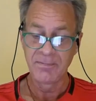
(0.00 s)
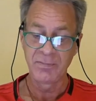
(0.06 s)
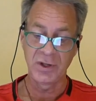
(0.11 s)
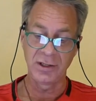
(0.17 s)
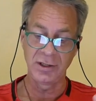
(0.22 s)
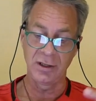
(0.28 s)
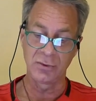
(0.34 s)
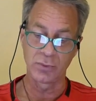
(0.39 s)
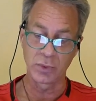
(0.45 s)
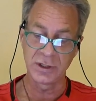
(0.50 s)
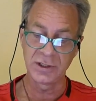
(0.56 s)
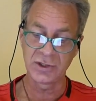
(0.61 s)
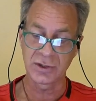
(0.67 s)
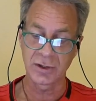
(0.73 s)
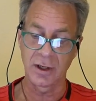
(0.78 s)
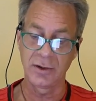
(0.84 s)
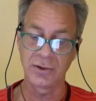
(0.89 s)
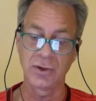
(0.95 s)
and then
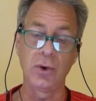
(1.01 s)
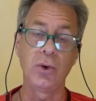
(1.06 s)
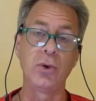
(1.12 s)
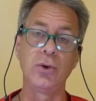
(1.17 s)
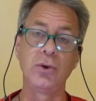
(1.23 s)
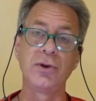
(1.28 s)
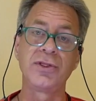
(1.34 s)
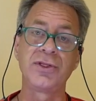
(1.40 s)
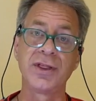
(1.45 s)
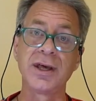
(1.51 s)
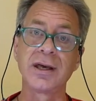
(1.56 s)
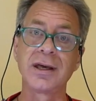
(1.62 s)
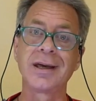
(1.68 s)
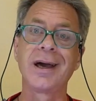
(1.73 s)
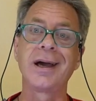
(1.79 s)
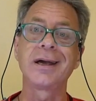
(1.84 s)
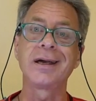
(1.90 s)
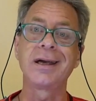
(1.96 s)
restart the whole
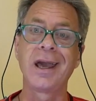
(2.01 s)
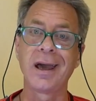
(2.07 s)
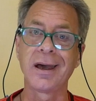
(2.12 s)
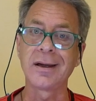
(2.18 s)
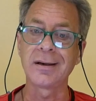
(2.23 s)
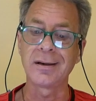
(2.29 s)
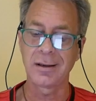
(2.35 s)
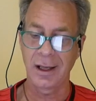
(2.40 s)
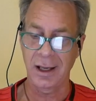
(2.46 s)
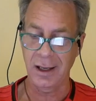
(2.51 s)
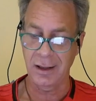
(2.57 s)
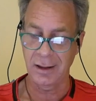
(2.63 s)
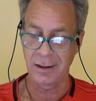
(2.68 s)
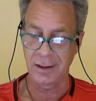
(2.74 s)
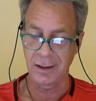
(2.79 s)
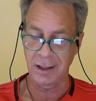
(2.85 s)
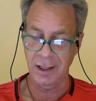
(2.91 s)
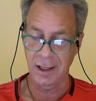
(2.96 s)
thing again
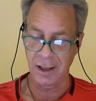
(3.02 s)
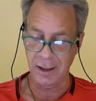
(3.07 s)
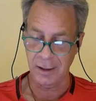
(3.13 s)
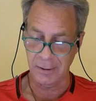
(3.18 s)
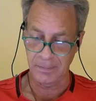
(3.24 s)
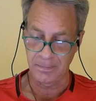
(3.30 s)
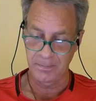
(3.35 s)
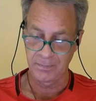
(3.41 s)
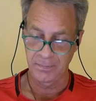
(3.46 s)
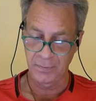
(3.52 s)
and again.